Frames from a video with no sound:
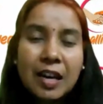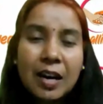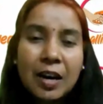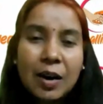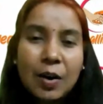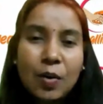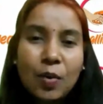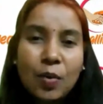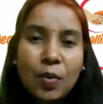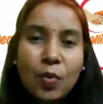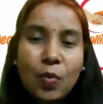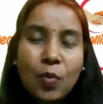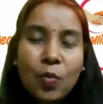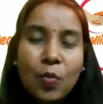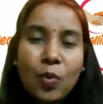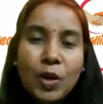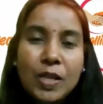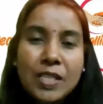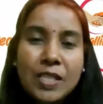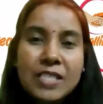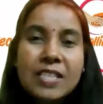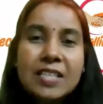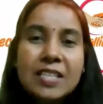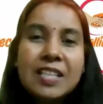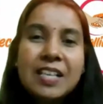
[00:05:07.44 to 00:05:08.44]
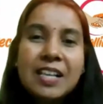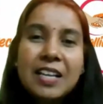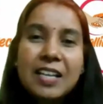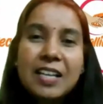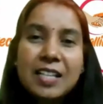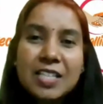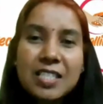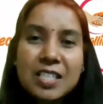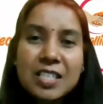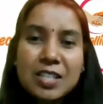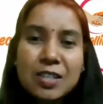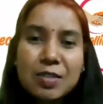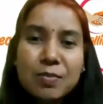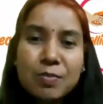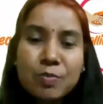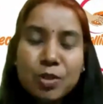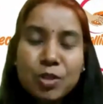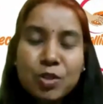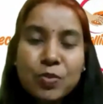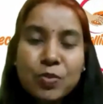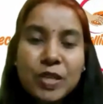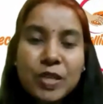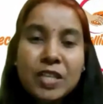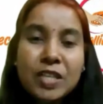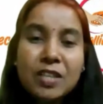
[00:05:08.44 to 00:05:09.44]
Now, what's the
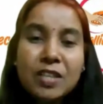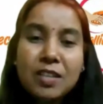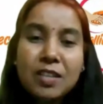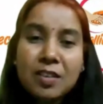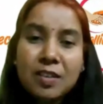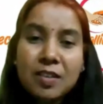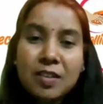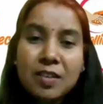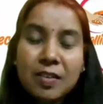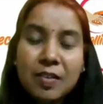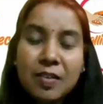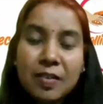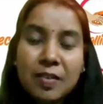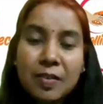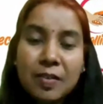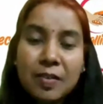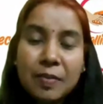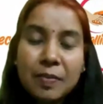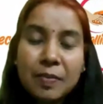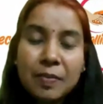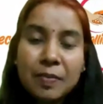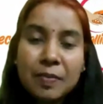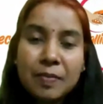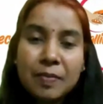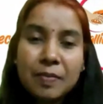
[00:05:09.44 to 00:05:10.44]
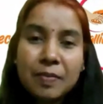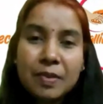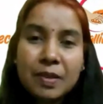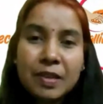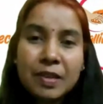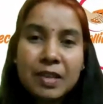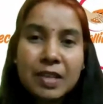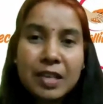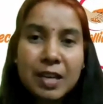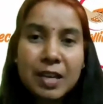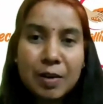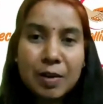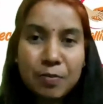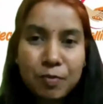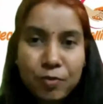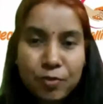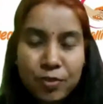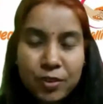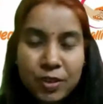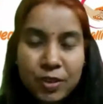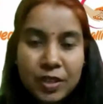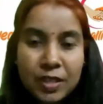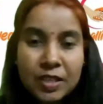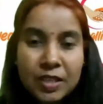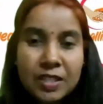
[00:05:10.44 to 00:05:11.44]
connection between
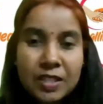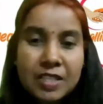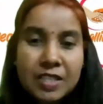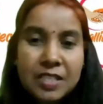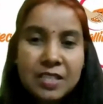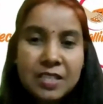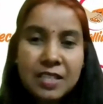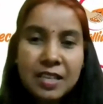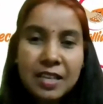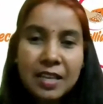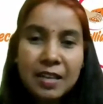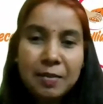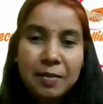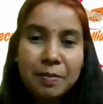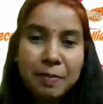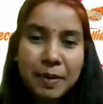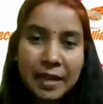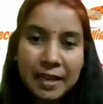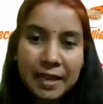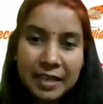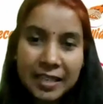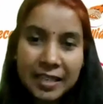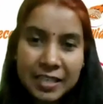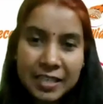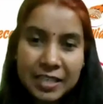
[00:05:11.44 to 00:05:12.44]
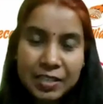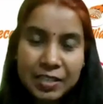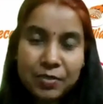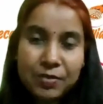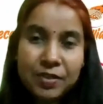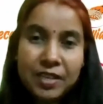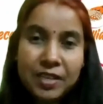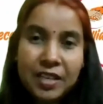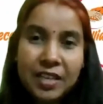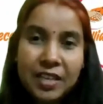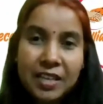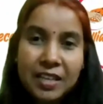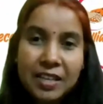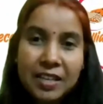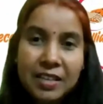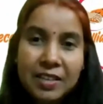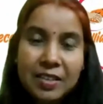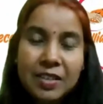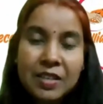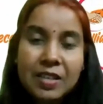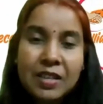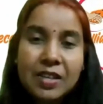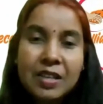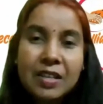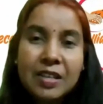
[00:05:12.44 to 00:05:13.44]
comfort and palliative
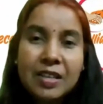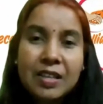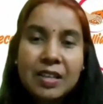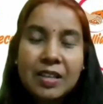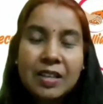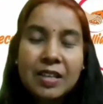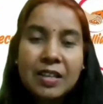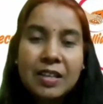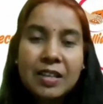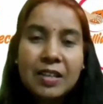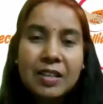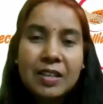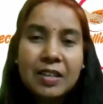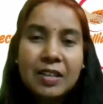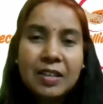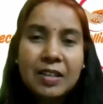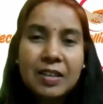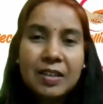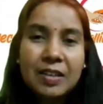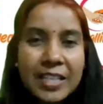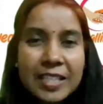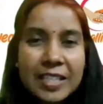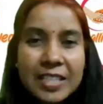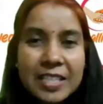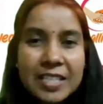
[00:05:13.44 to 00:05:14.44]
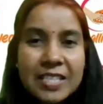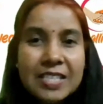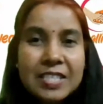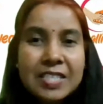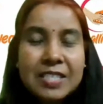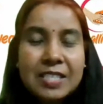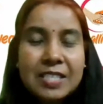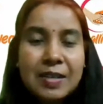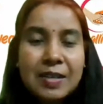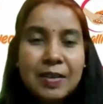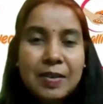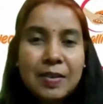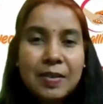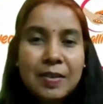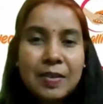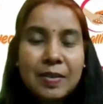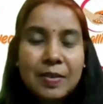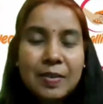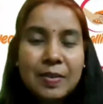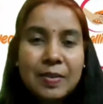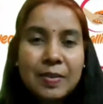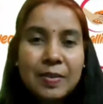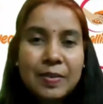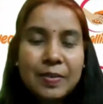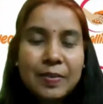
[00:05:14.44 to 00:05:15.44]
care? Why this?
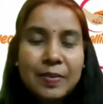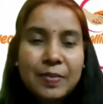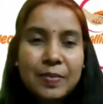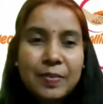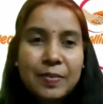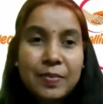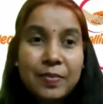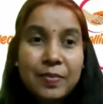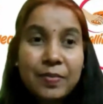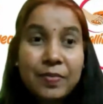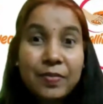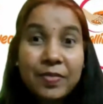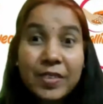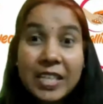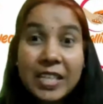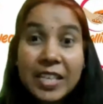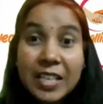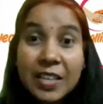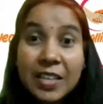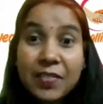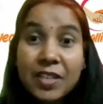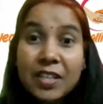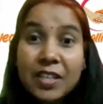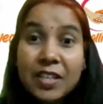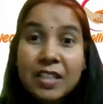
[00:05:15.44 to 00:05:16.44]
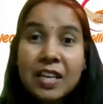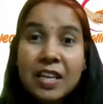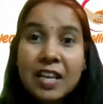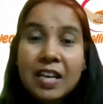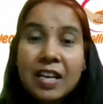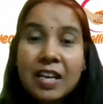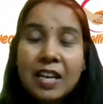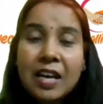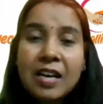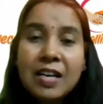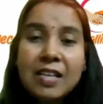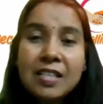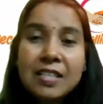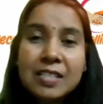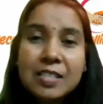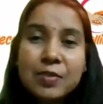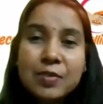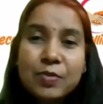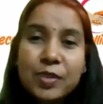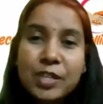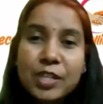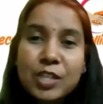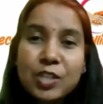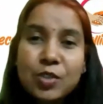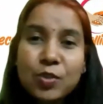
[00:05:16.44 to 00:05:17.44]
Even in the
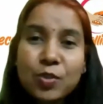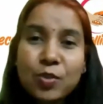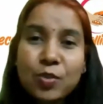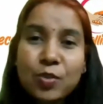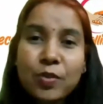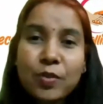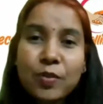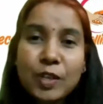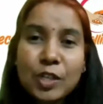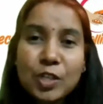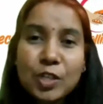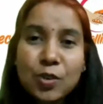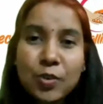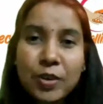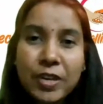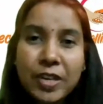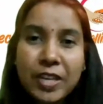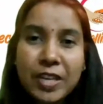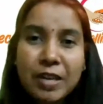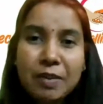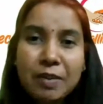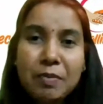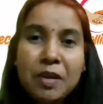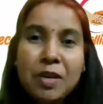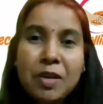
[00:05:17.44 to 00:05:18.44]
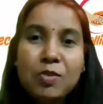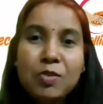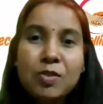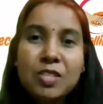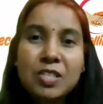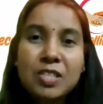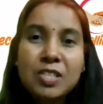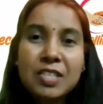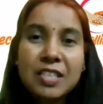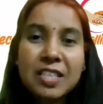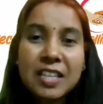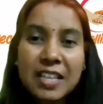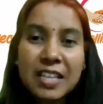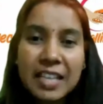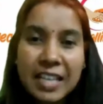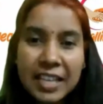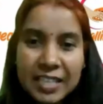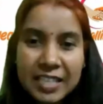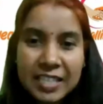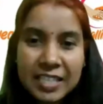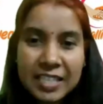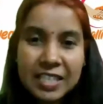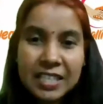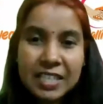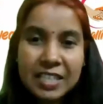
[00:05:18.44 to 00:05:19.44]
last video, we were talking about
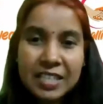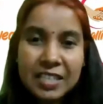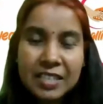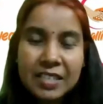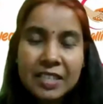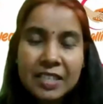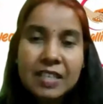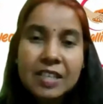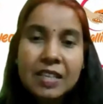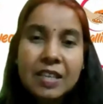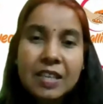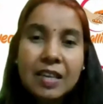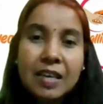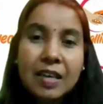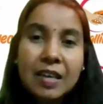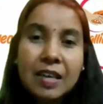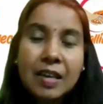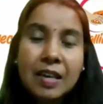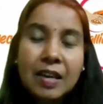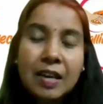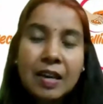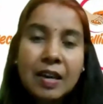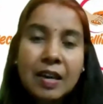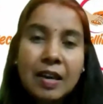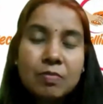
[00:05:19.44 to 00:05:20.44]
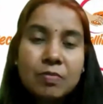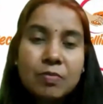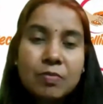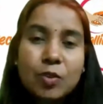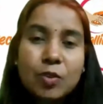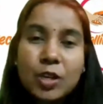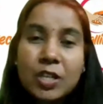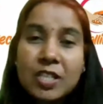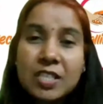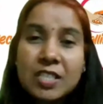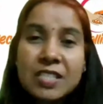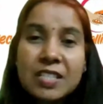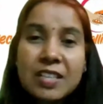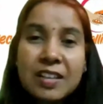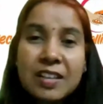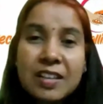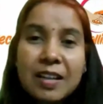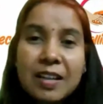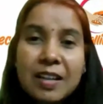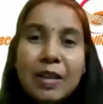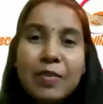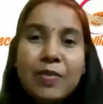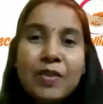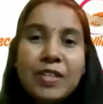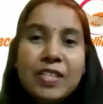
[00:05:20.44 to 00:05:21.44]
connecting. What is
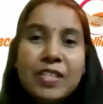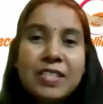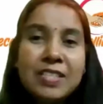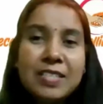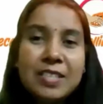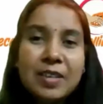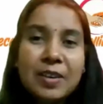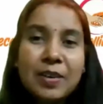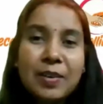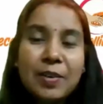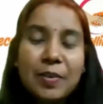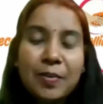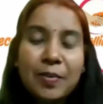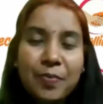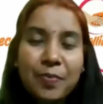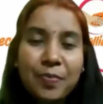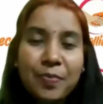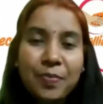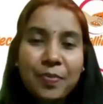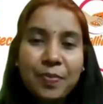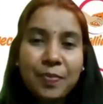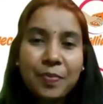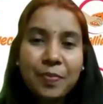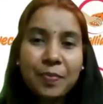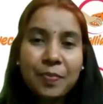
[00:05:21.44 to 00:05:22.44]
the relevance here?